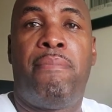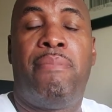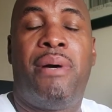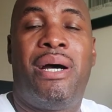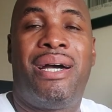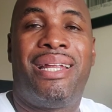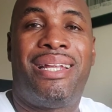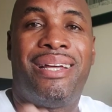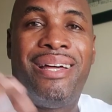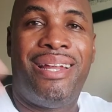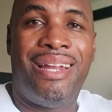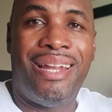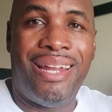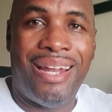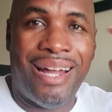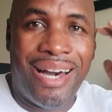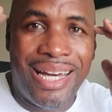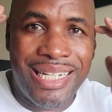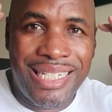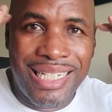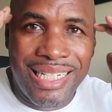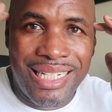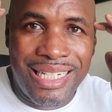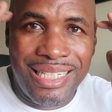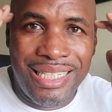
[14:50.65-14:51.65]
But
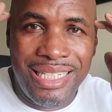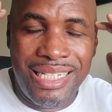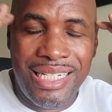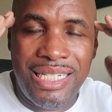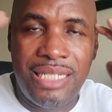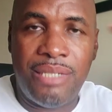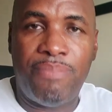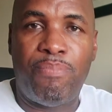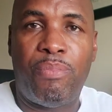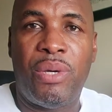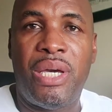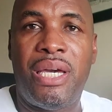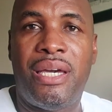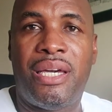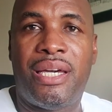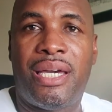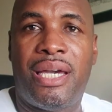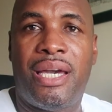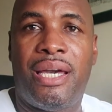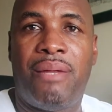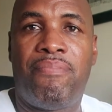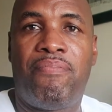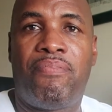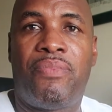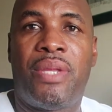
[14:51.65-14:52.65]
logically
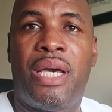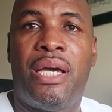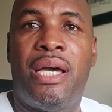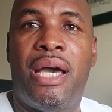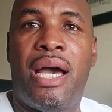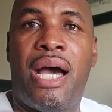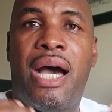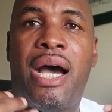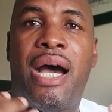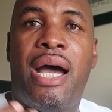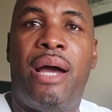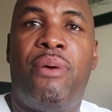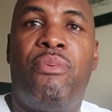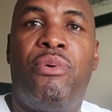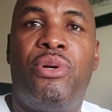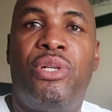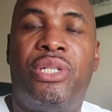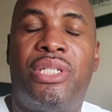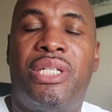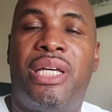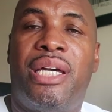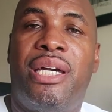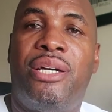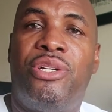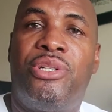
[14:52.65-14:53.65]
speaking, I
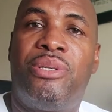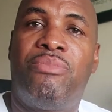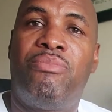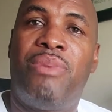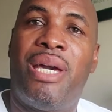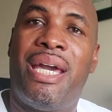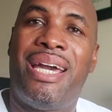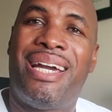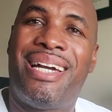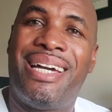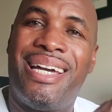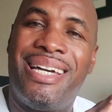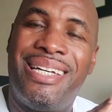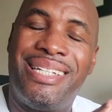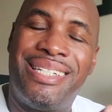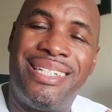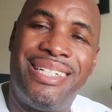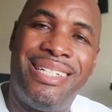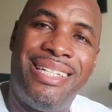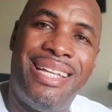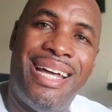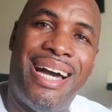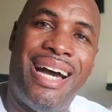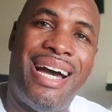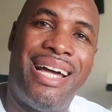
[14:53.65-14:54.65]
would say Jamaica
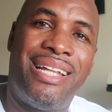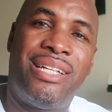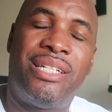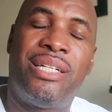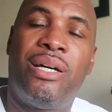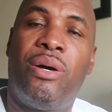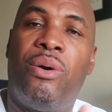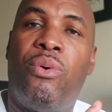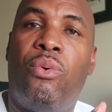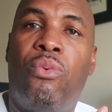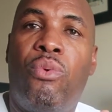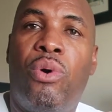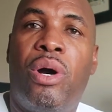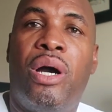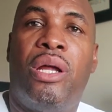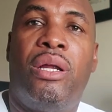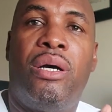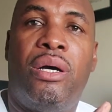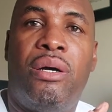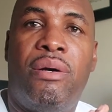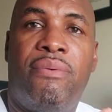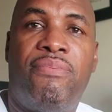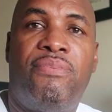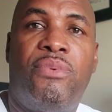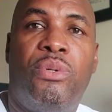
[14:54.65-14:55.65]
is not
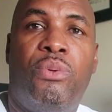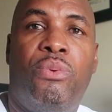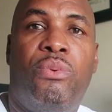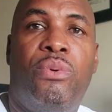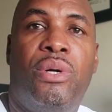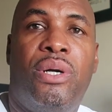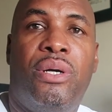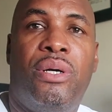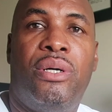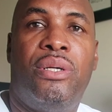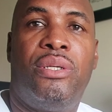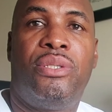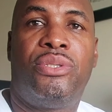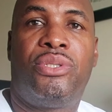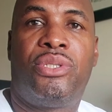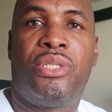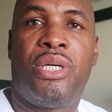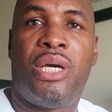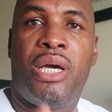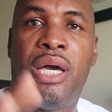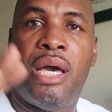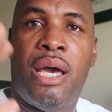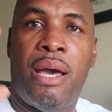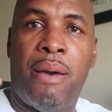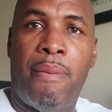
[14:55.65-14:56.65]
one of the
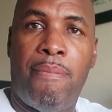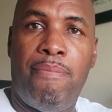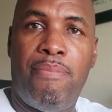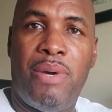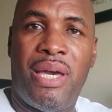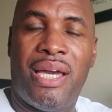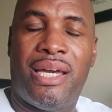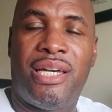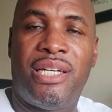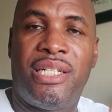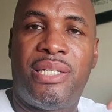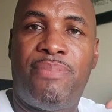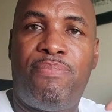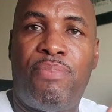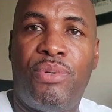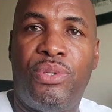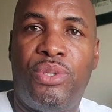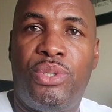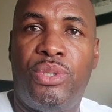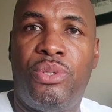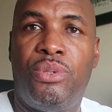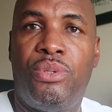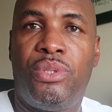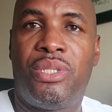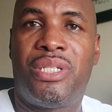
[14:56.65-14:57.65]
world's biggest
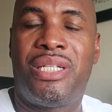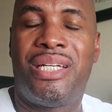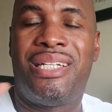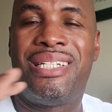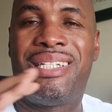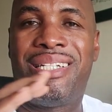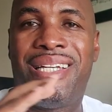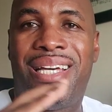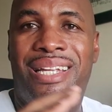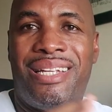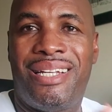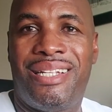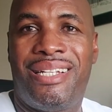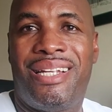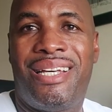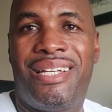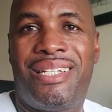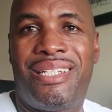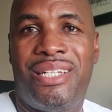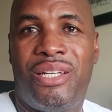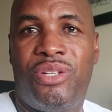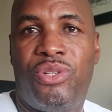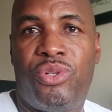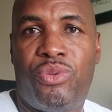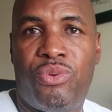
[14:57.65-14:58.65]
producers in
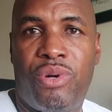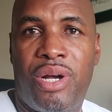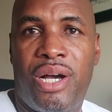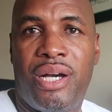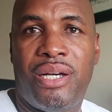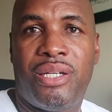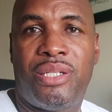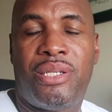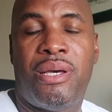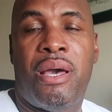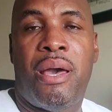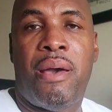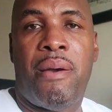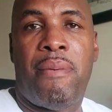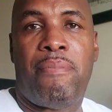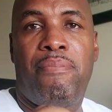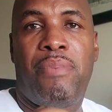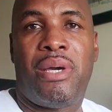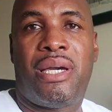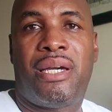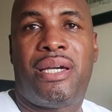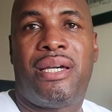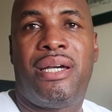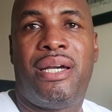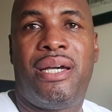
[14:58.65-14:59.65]
illicit drugs,
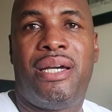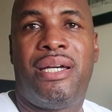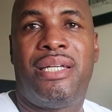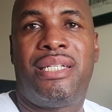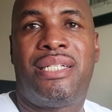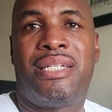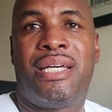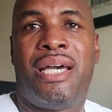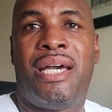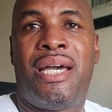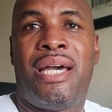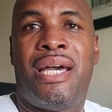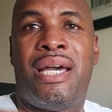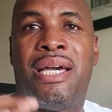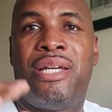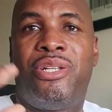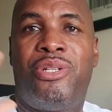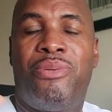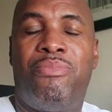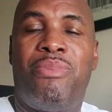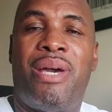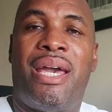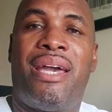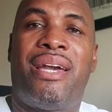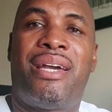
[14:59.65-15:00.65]
because
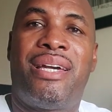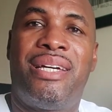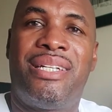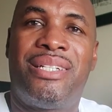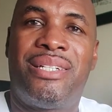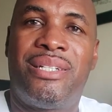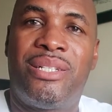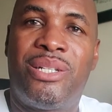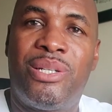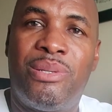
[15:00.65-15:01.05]
Jamaica is